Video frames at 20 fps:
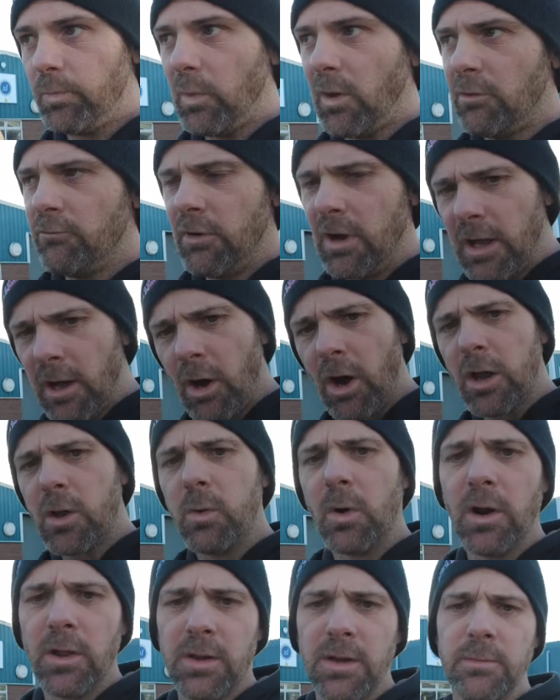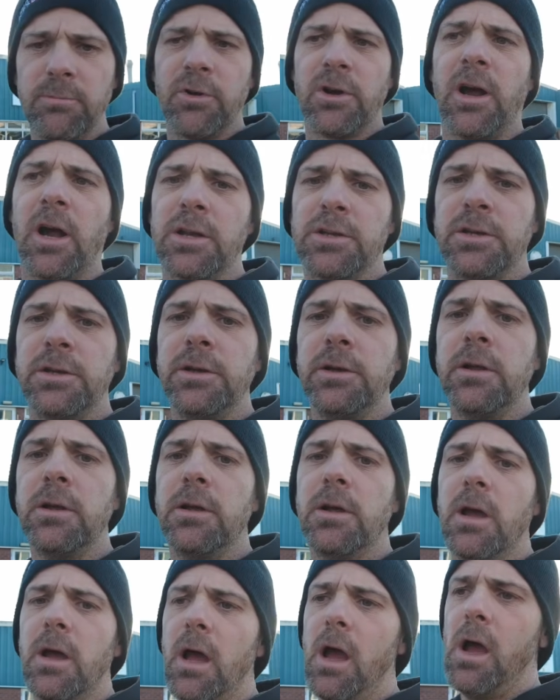Really high quality production.
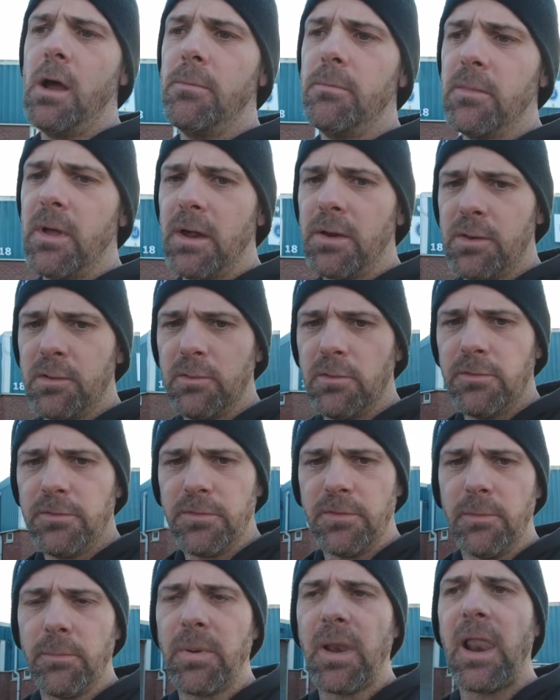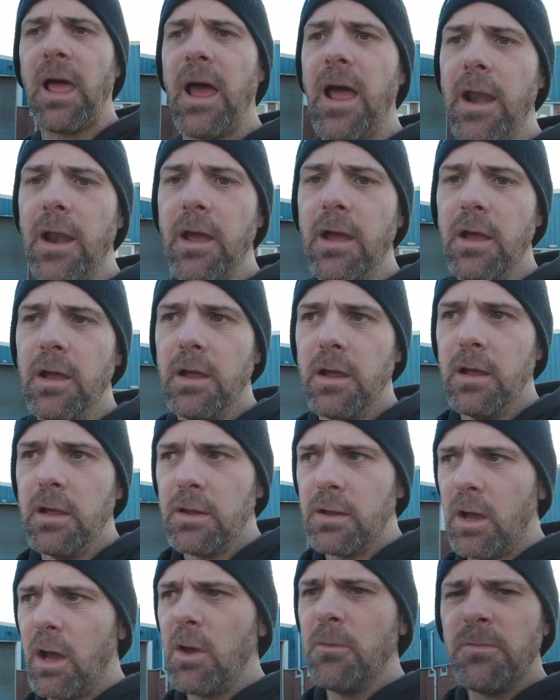That's sort of the plan.
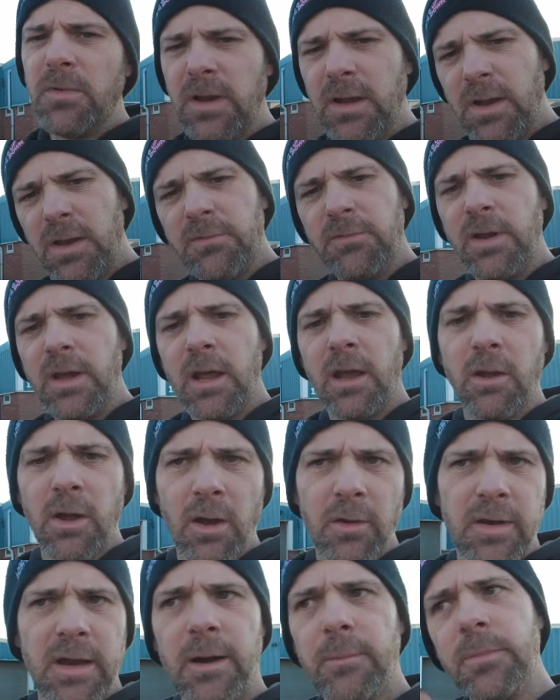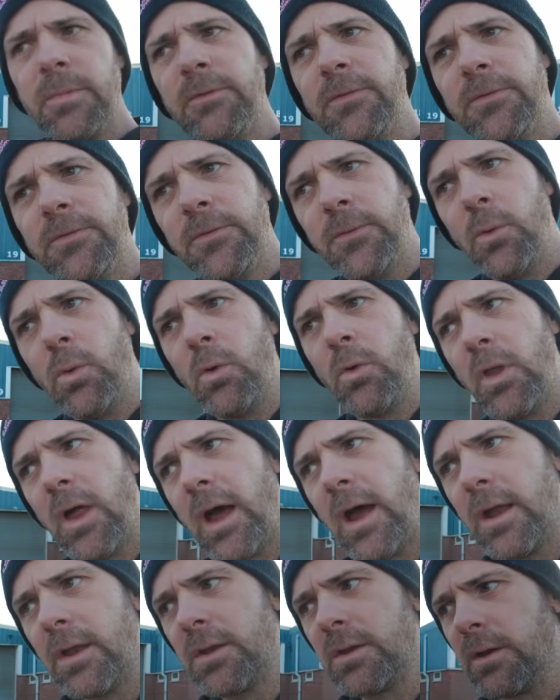Hopefully this video goes out before
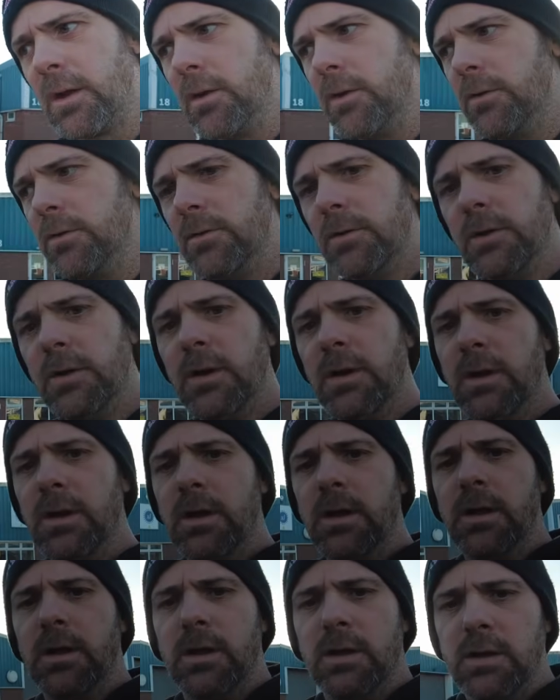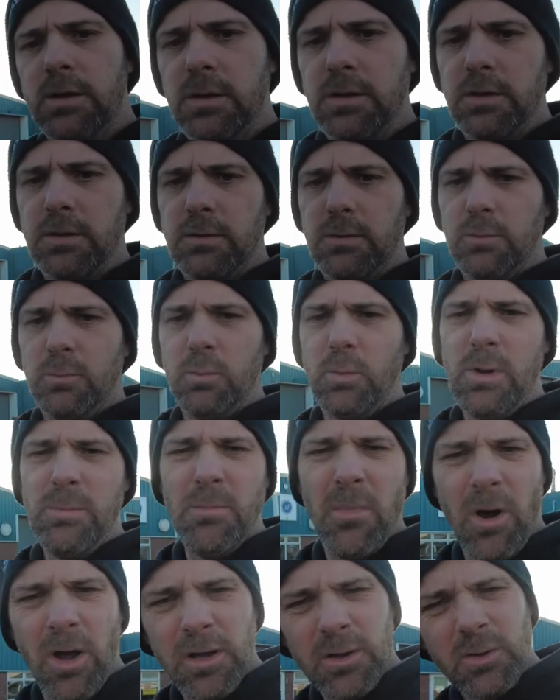that, so we
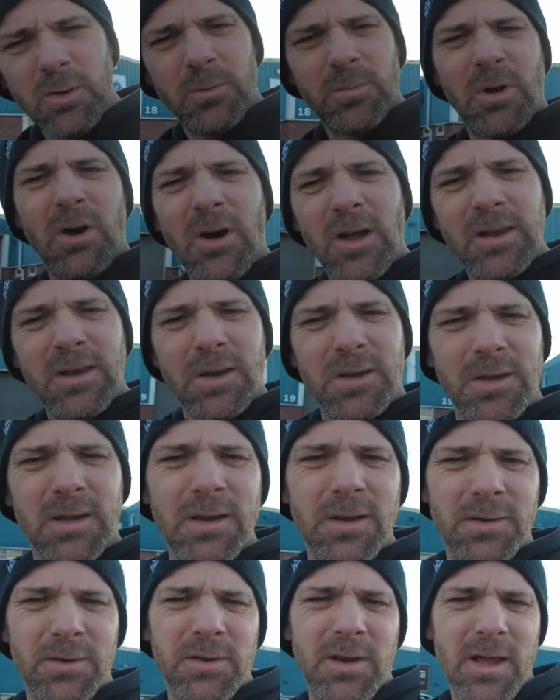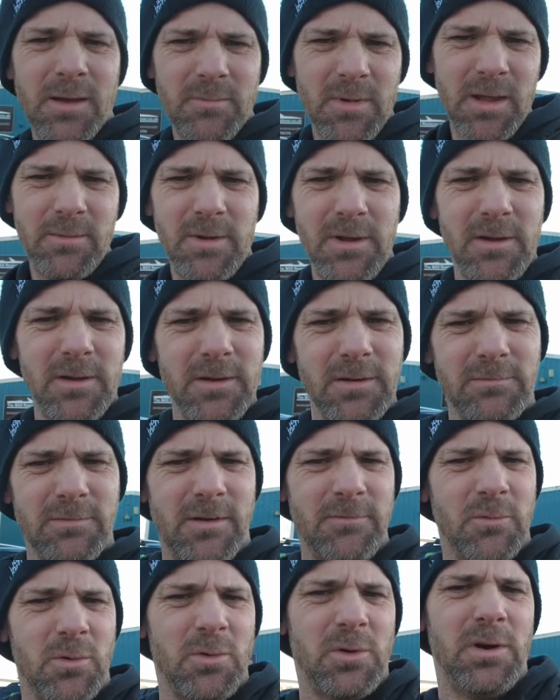might do a behind the scenes on that maybe. I
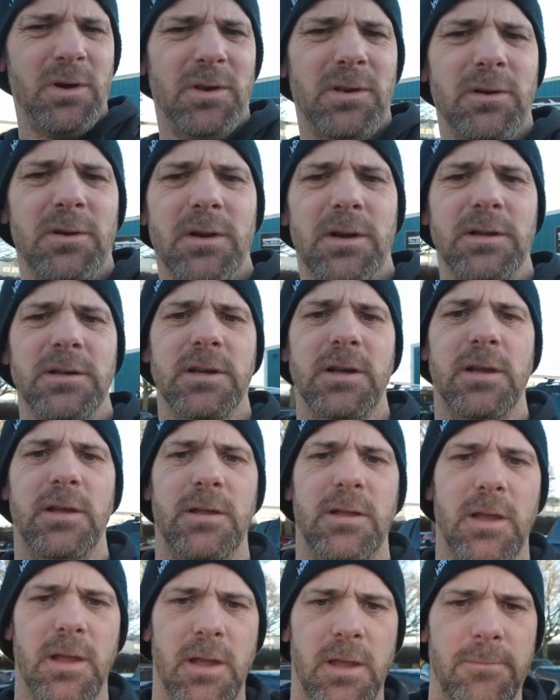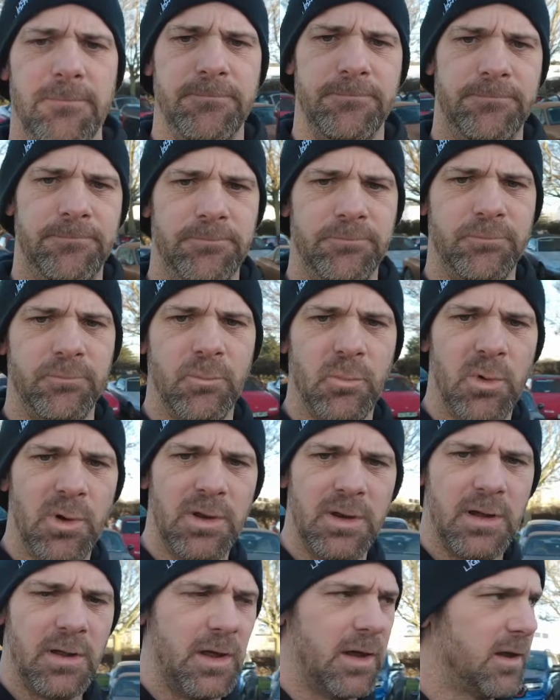haven't quite decided yet. We'll
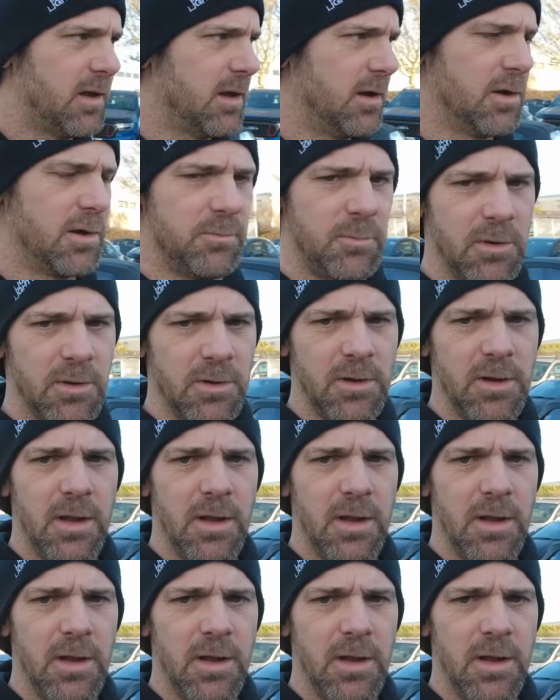see how that goes, but